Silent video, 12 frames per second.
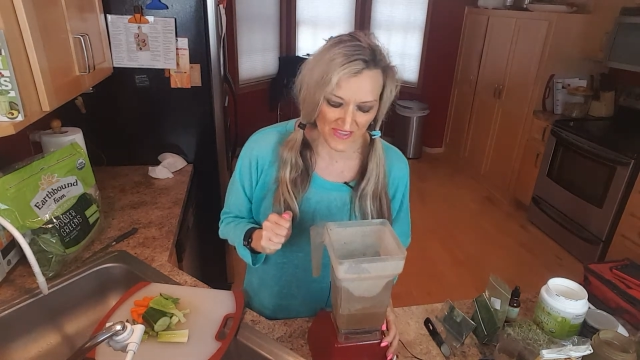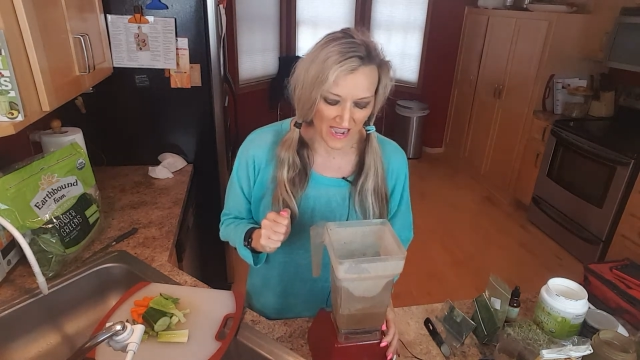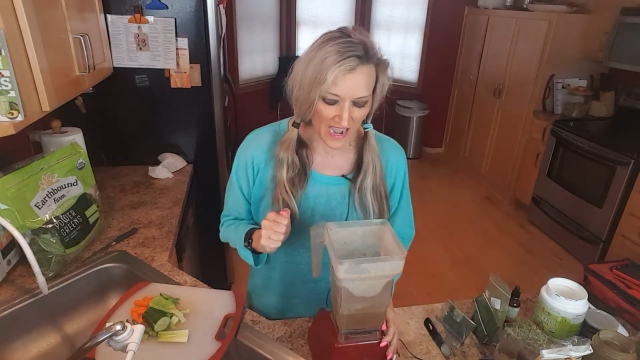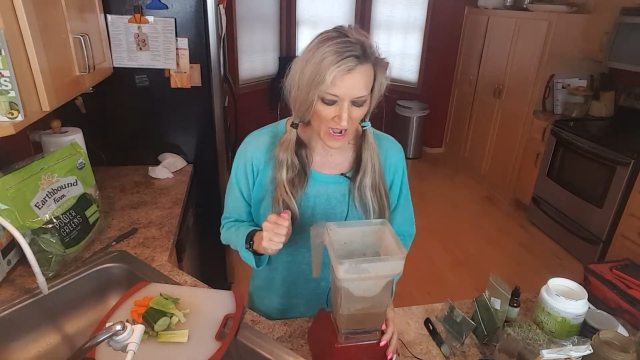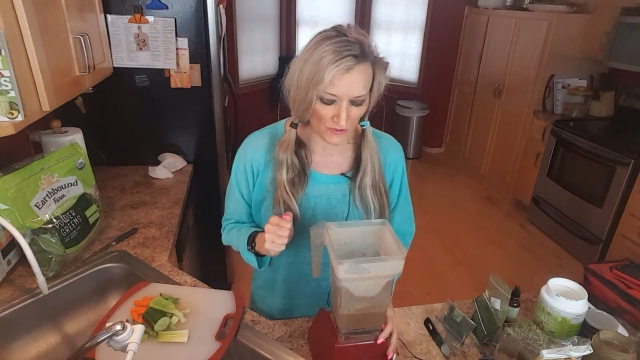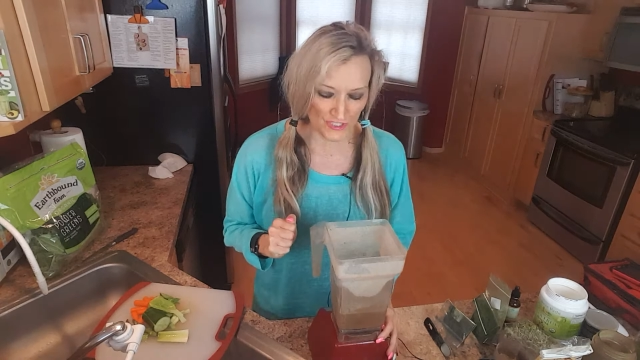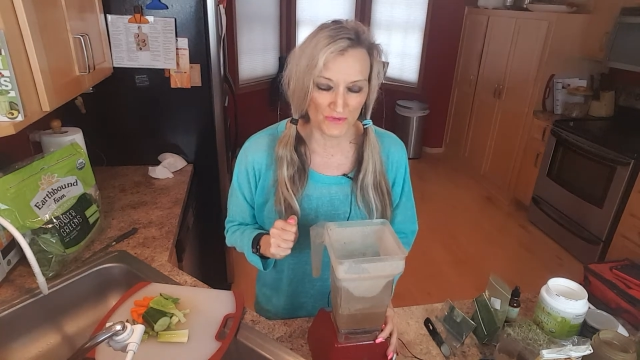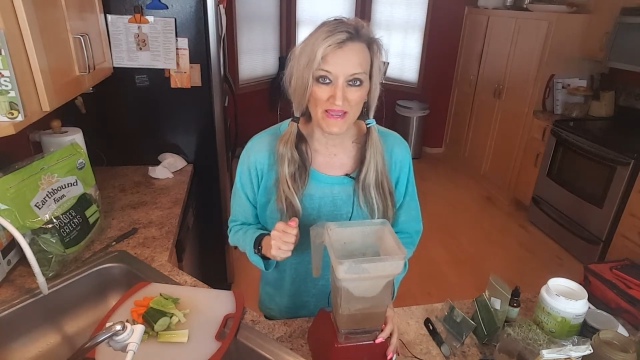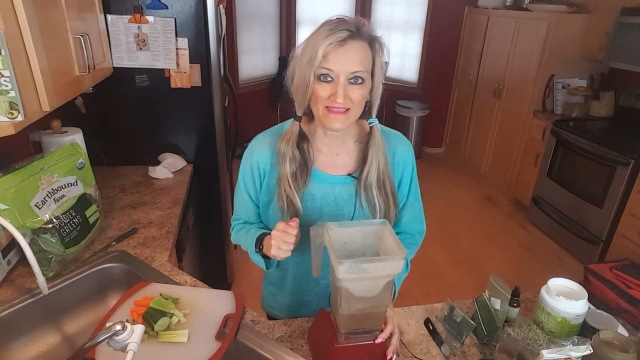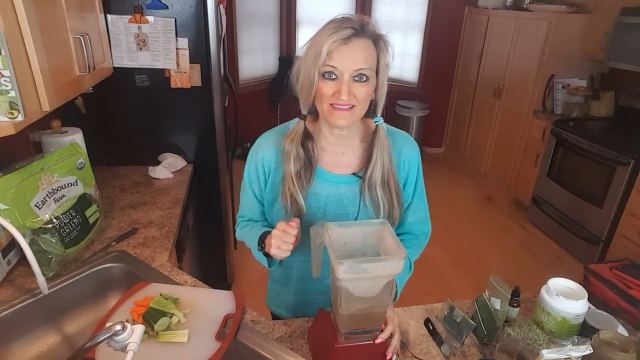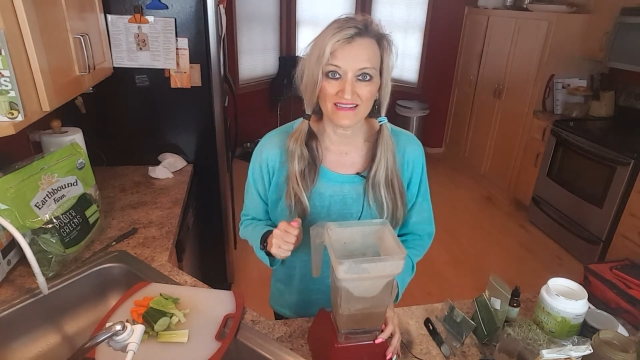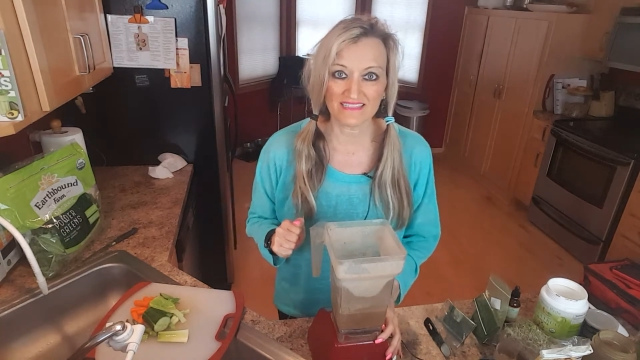how to
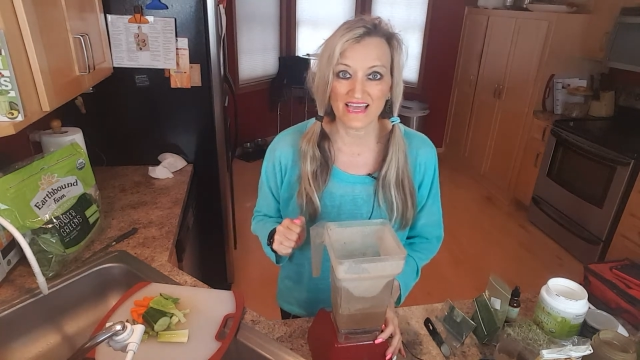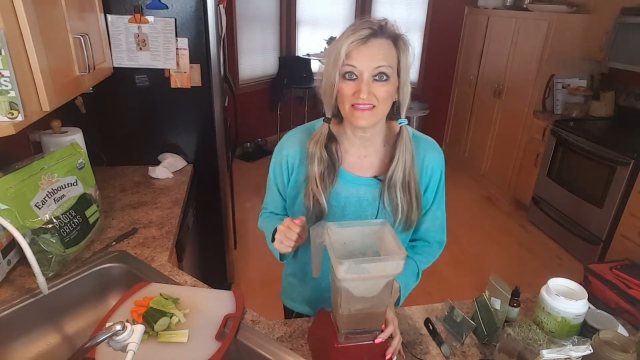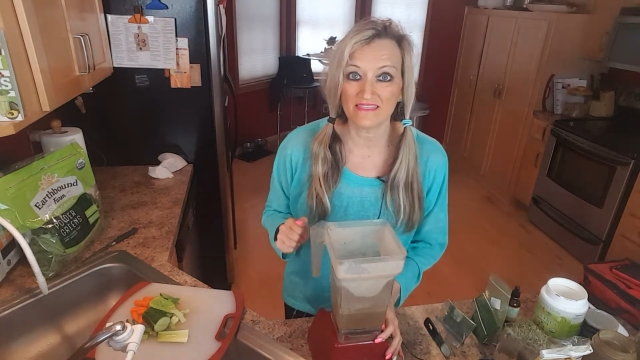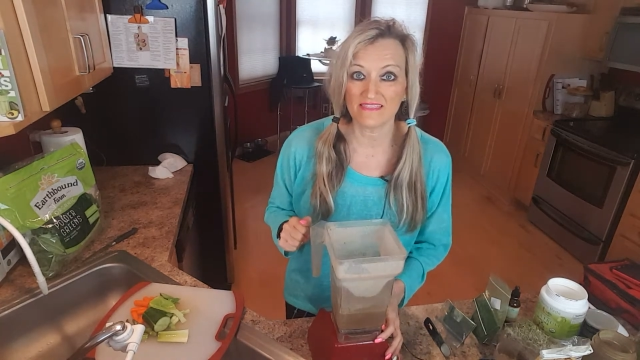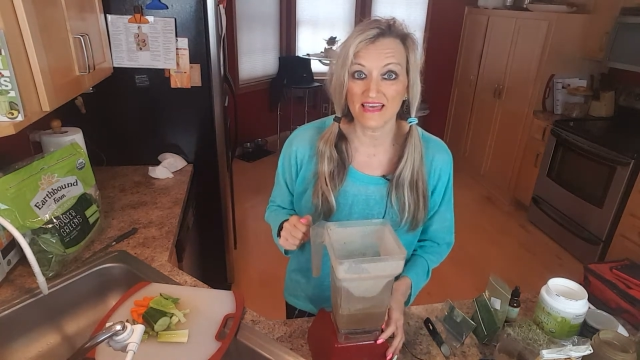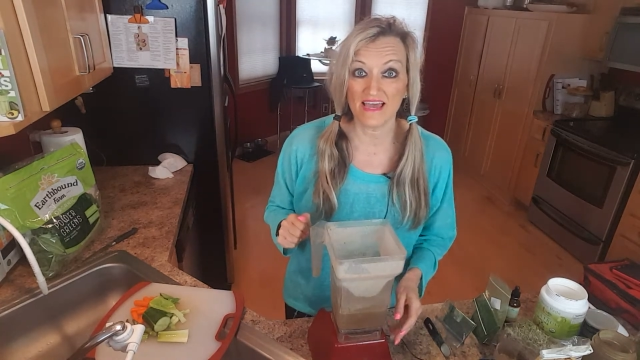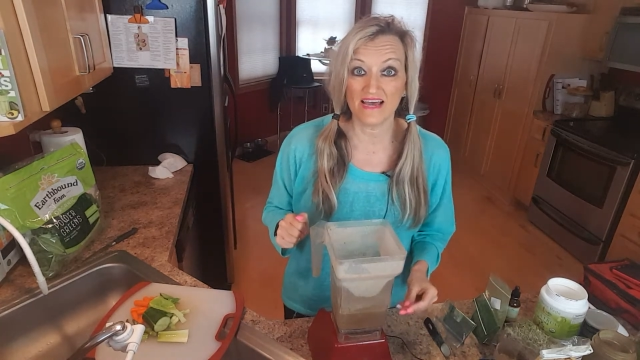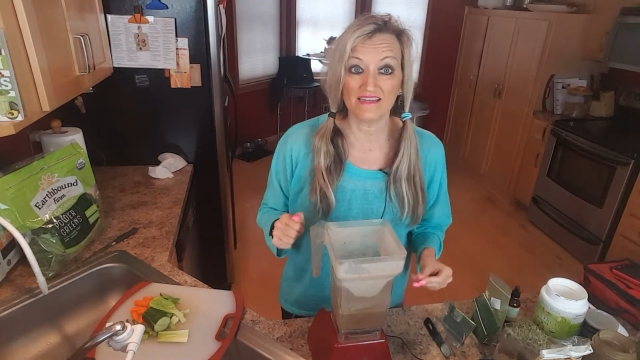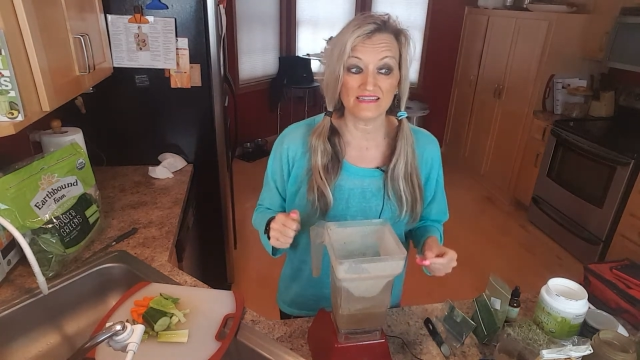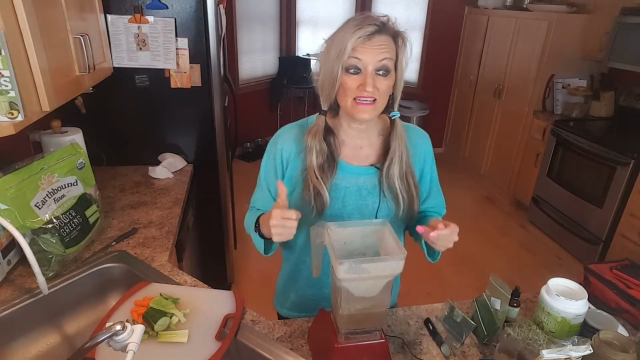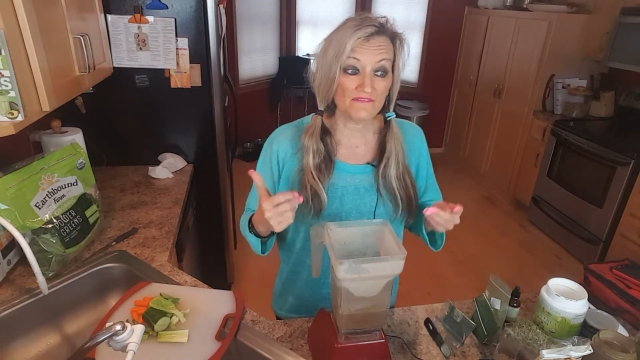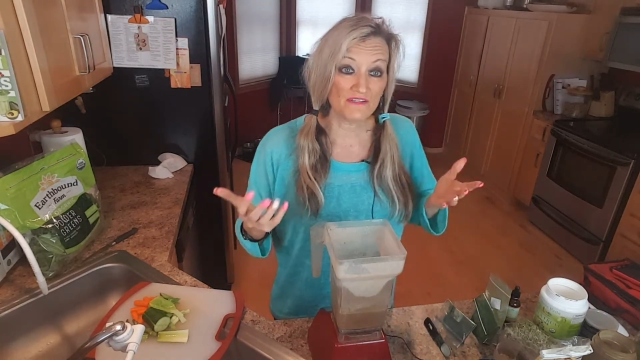make this.
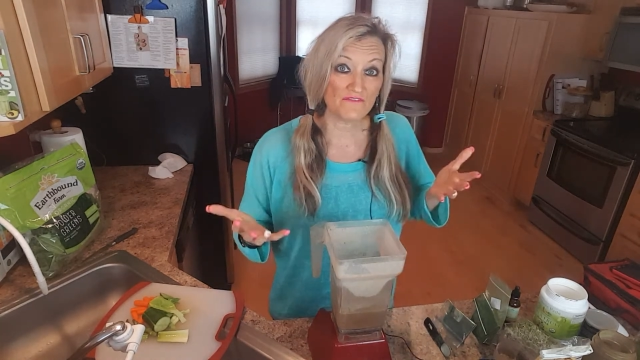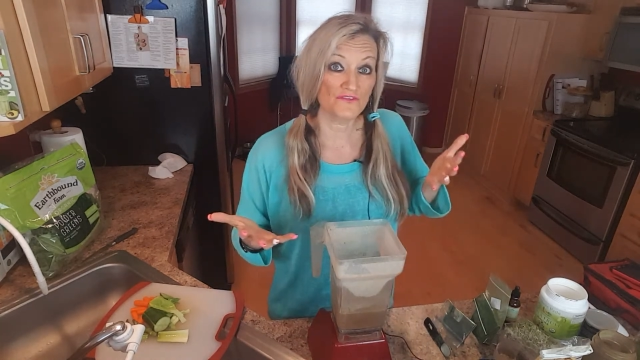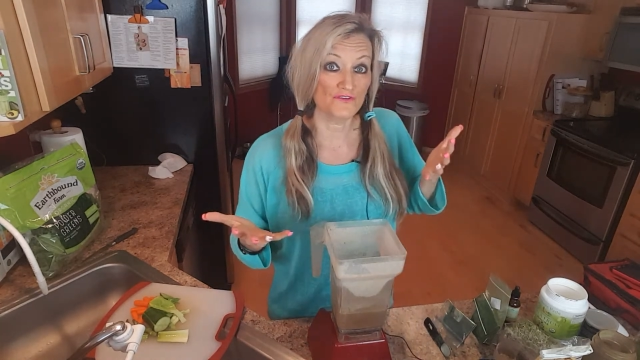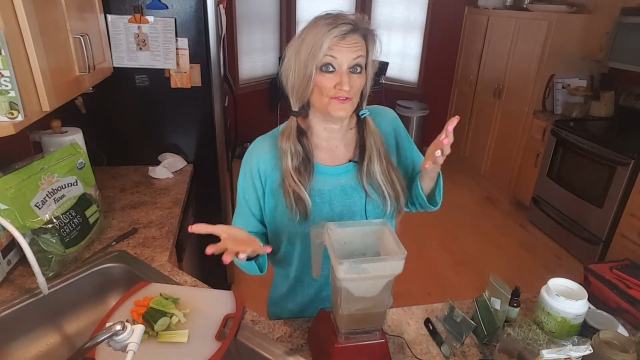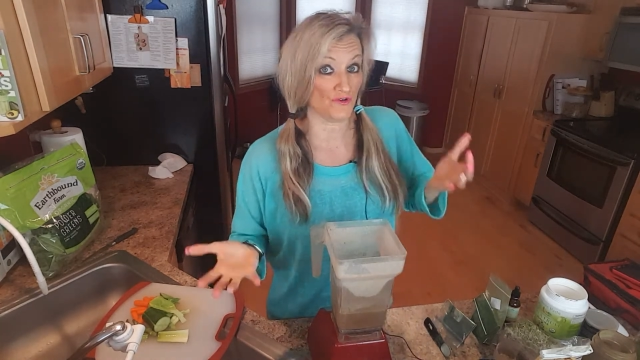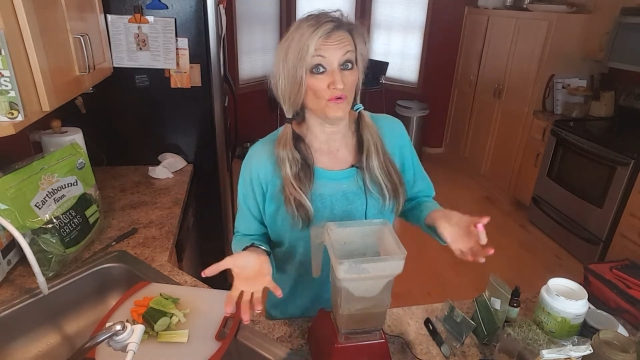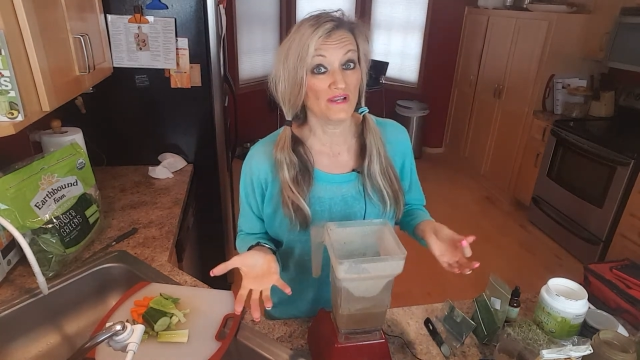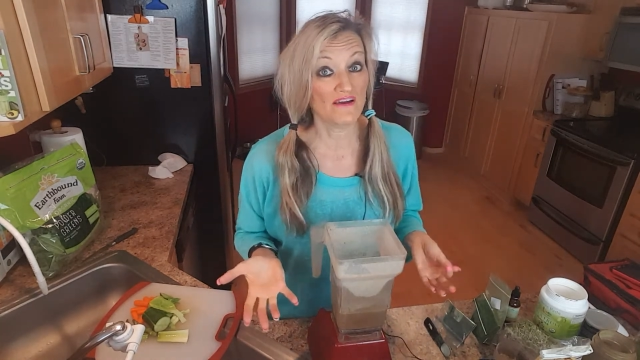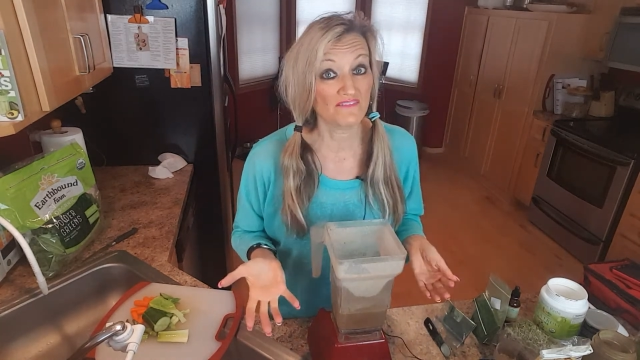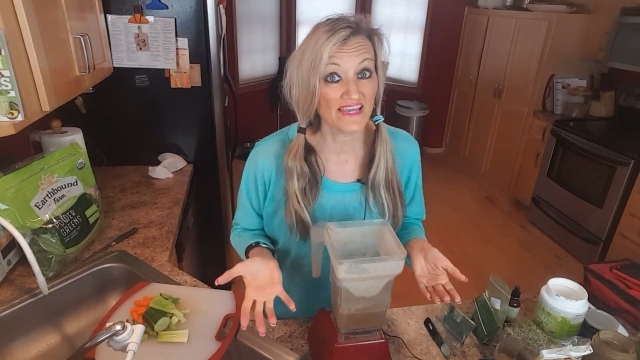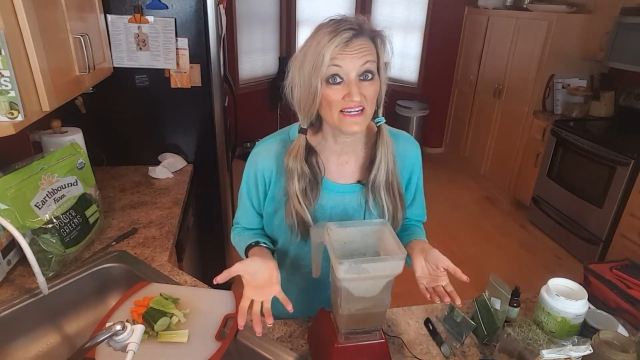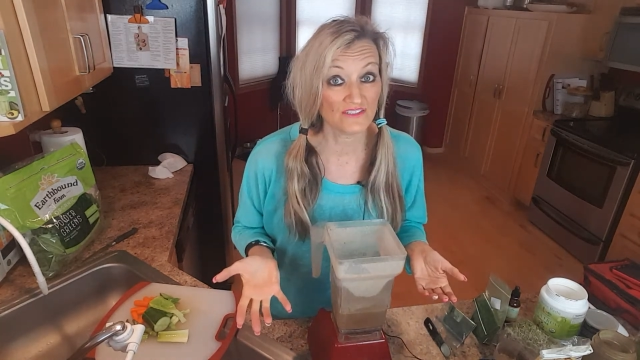And even if you don't have
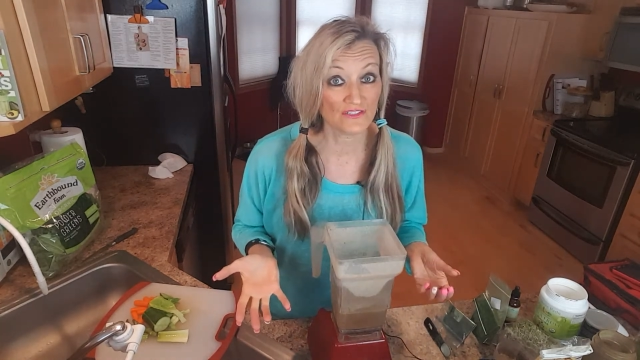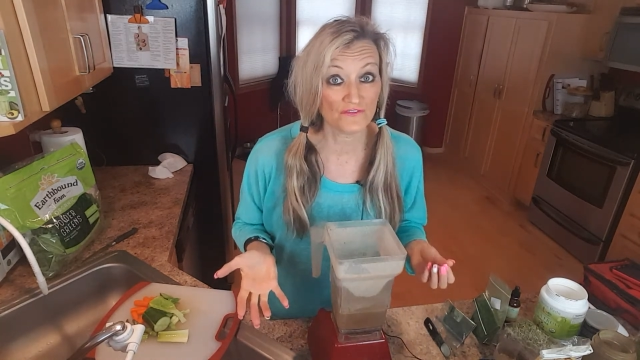cancer,